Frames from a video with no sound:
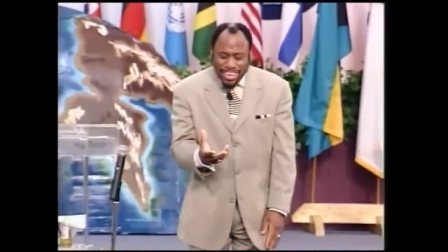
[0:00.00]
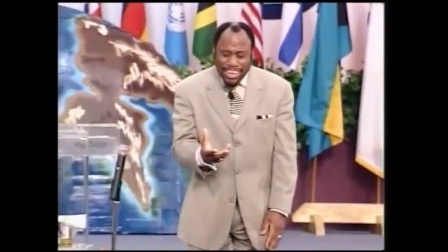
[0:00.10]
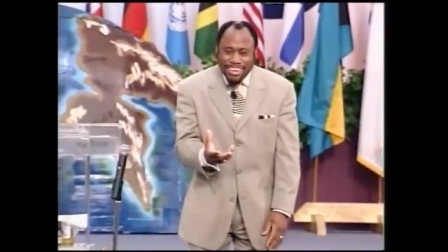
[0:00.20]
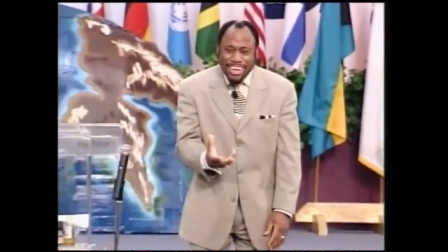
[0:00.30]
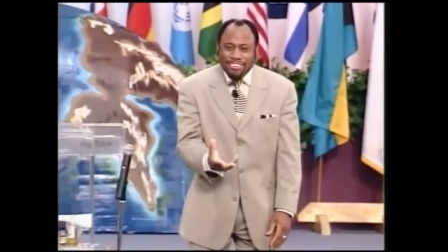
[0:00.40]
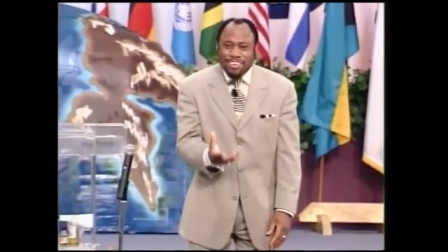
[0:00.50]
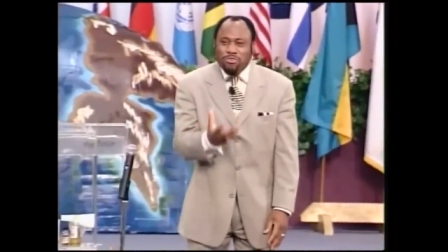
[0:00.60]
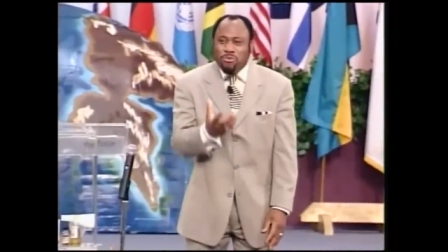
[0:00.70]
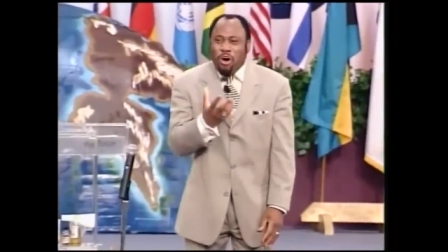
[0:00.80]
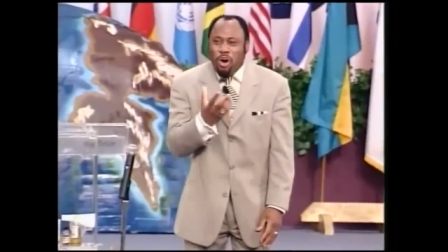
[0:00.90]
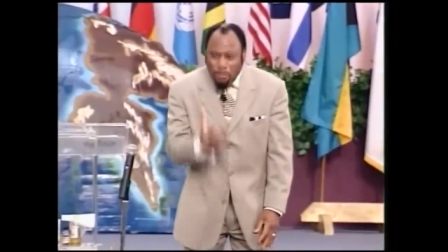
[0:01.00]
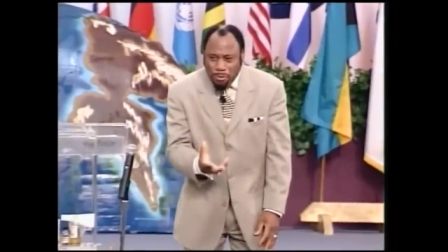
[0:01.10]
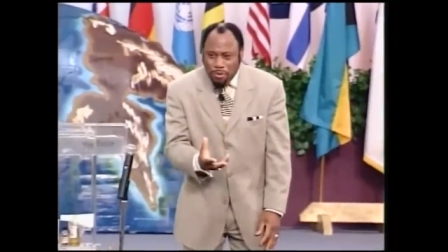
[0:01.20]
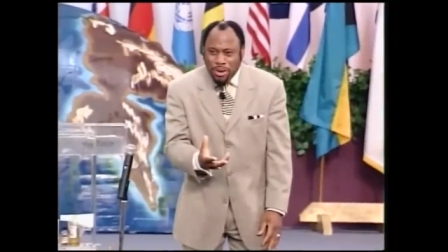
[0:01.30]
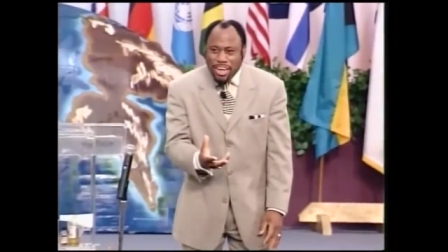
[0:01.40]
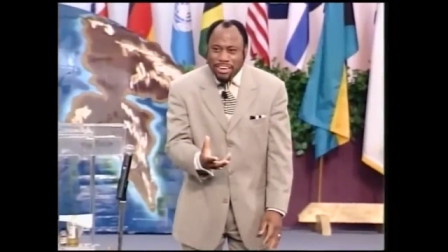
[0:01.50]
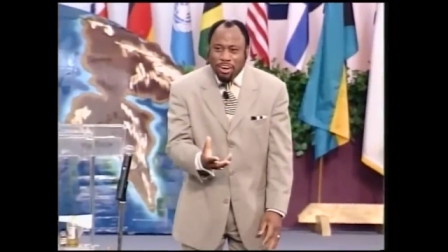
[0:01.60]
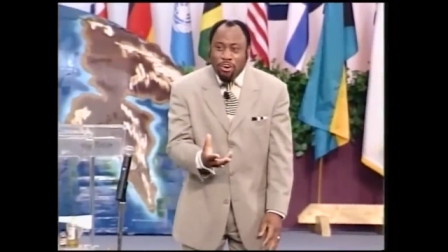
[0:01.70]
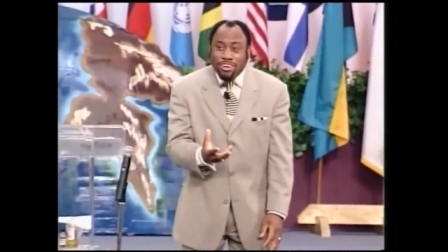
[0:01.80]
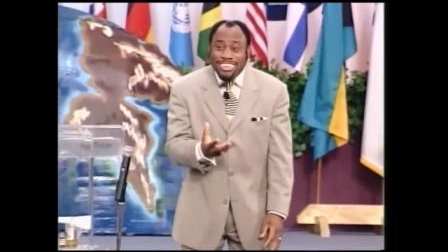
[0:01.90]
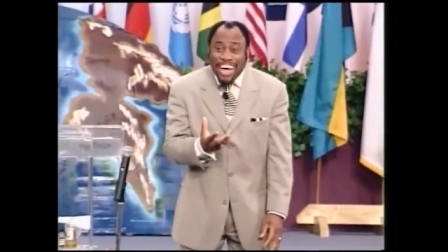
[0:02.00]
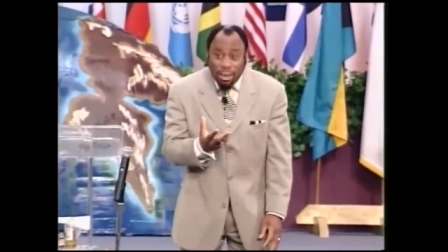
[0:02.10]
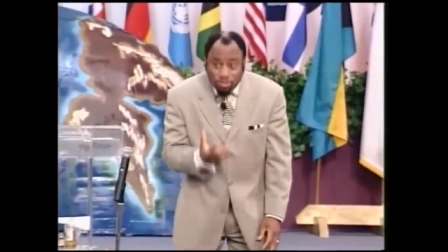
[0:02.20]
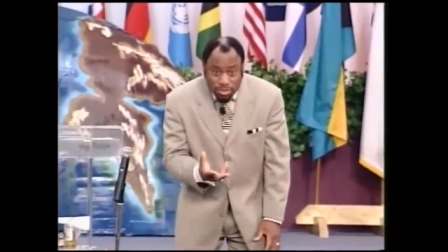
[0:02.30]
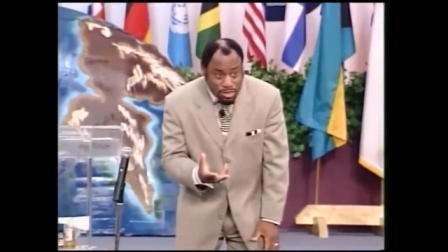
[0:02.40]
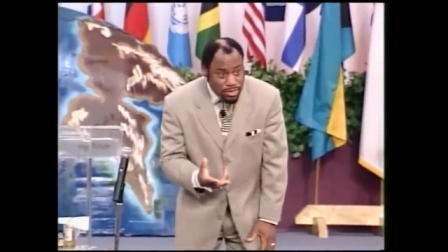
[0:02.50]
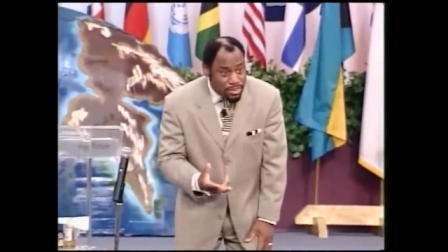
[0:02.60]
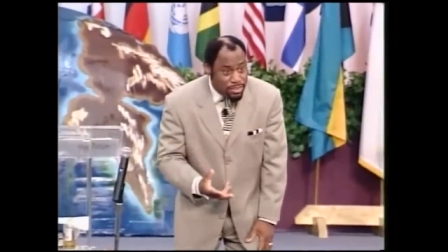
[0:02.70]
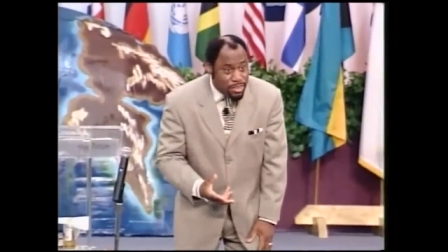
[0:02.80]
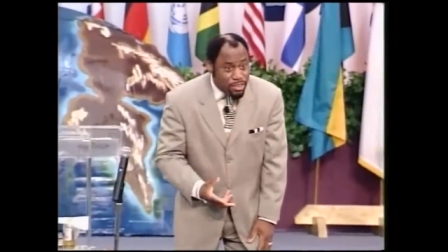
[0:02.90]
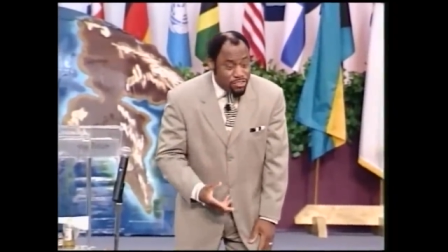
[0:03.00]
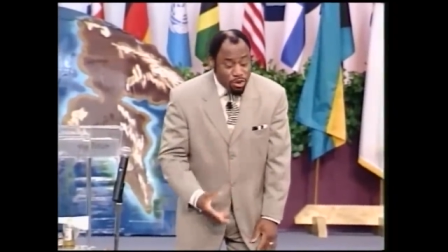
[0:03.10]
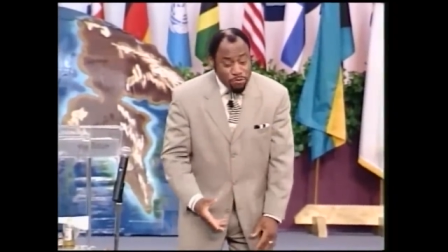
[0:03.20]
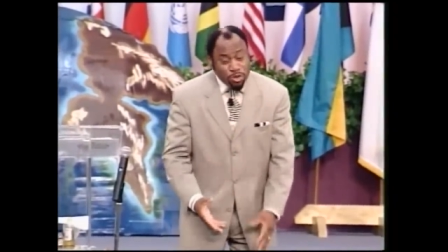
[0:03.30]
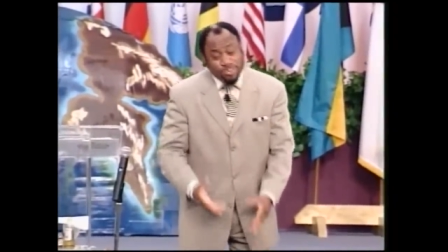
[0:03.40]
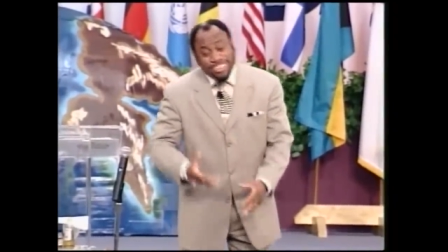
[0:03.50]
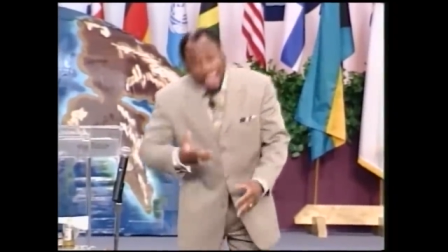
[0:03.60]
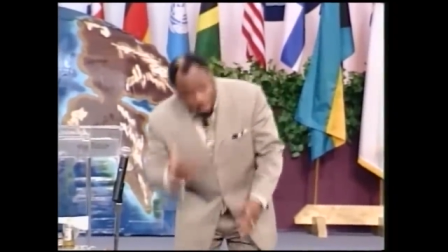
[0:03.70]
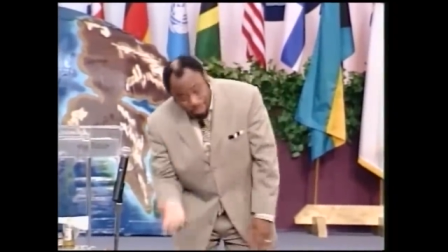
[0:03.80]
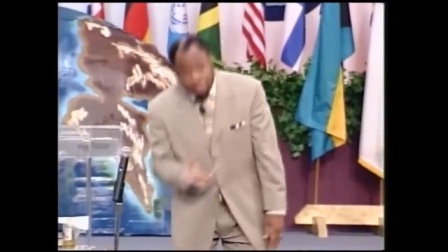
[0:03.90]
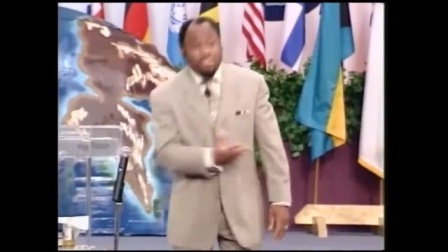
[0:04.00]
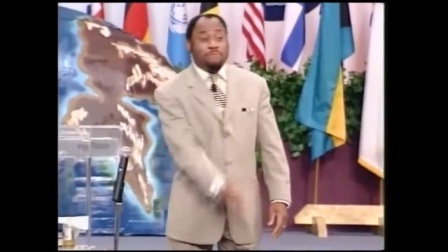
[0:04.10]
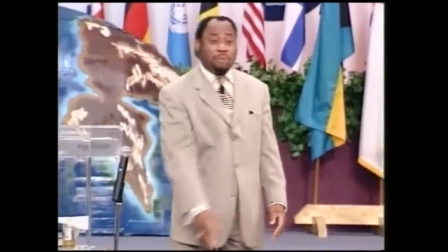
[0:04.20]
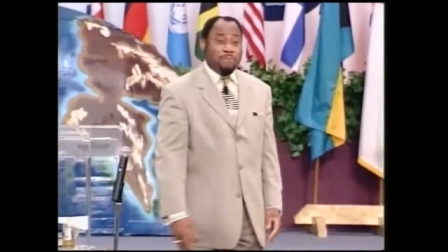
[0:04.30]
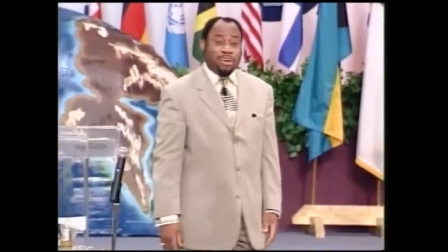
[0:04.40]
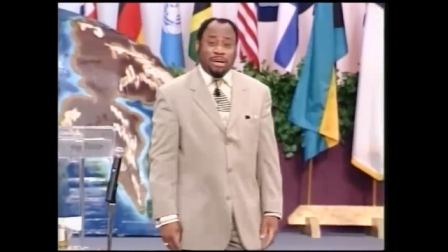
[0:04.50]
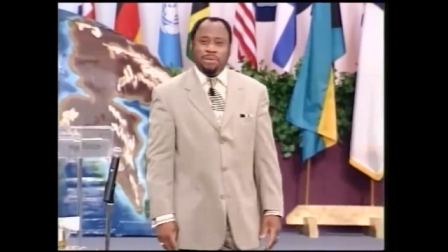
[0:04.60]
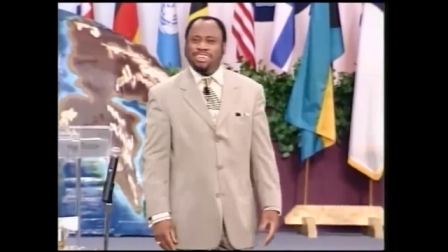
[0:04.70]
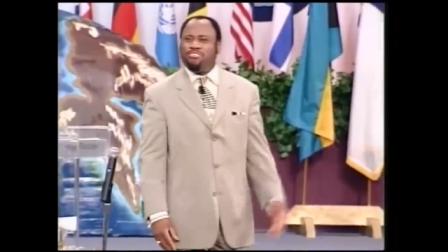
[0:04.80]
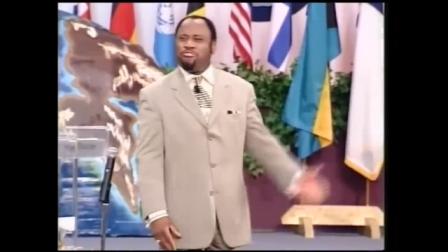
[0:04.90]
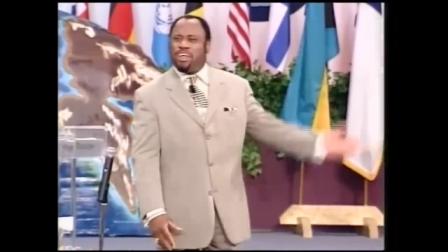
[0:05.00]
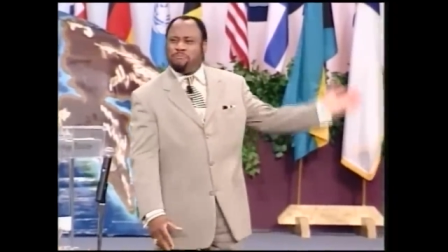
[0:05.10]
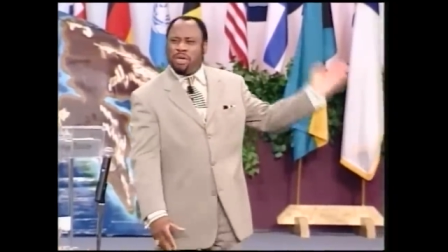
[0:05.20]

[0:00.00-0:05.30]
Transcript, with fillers: it doesn't operate on doubt. So if you doubt the rent payment coming, the rent